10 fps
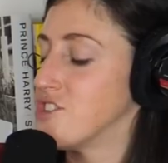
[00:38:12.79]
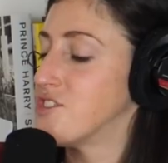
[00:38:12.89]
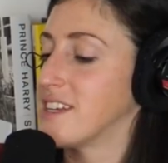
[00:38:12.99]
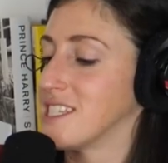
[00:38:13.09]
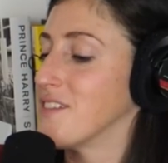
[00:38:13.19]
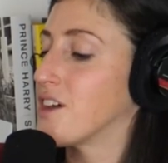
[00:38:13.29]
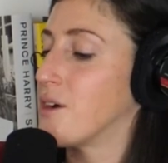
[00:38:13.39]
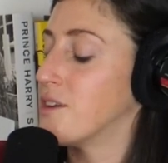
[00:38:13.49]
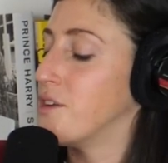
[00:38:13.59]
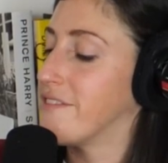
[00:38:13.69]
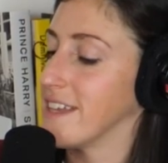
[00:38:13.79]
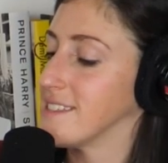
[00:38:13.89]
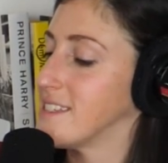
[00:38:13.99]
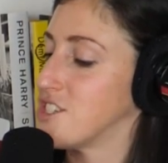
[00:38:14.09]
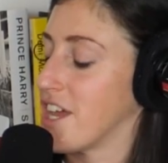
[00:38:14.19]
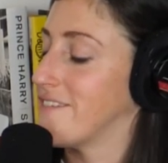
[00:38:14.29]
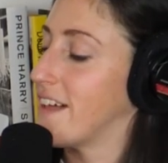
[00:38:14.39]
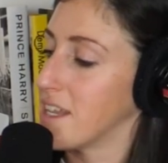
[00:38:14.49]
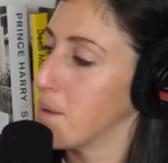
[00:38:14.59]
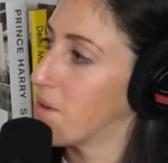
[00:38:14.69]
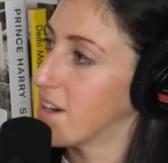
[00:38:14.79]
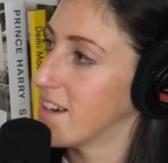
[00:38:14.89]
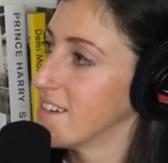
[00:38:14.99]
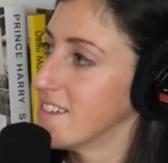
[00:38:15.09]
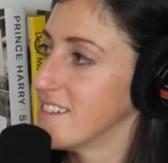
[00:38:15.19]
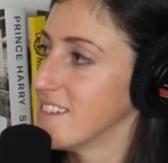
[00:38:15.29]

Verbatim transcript: industry doesn't even go to new faces at JFL anymore.